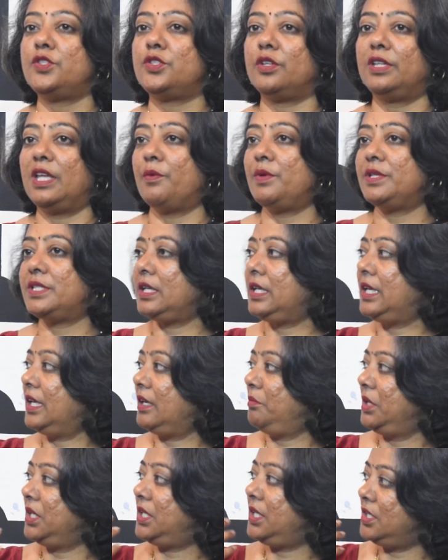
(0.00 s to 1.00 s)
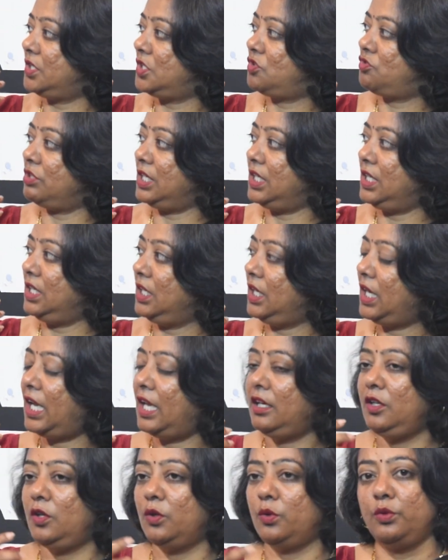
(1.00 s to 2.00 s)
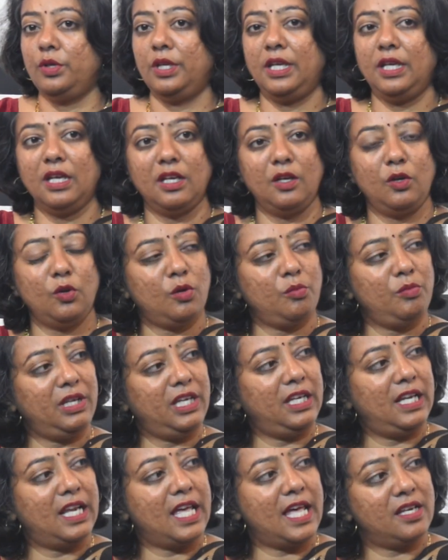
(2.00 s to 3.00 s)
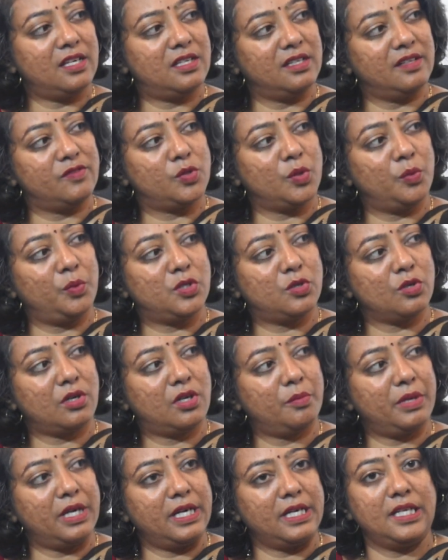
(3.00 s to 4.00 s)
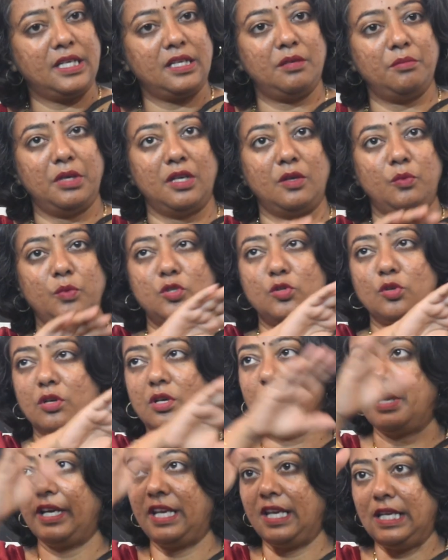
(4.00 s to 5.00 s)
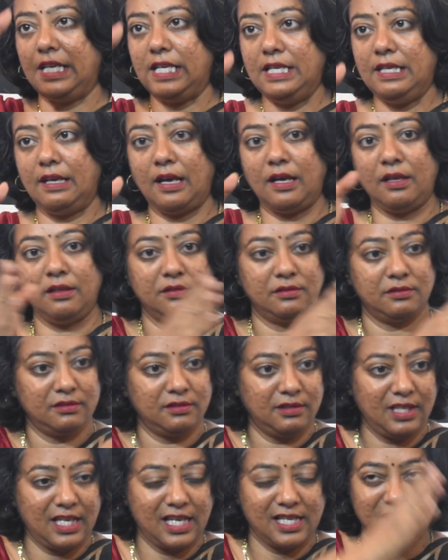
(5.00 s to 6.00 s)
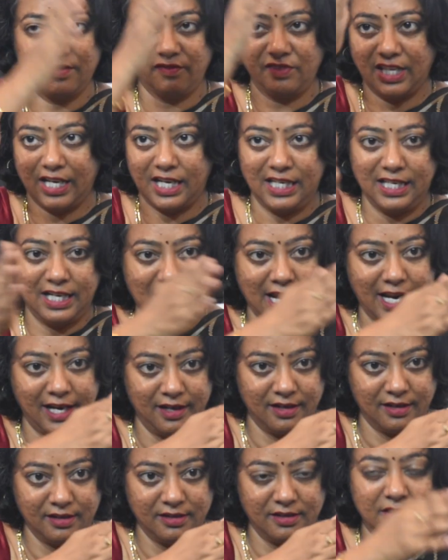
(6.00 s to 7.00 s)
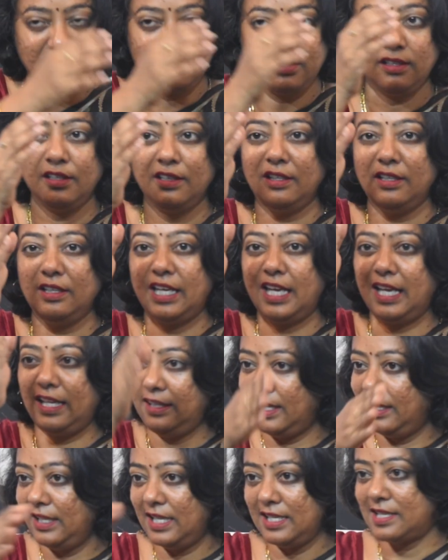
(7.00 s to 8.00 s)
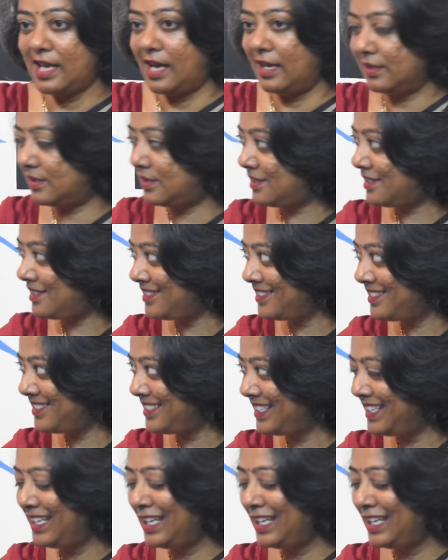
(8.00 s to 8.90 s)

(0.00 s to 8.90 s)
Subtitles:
So there was a Girmit history, and you hear normally in narratives when we talk about Girmit, we talk about an era, as if that era ended, and then there's us.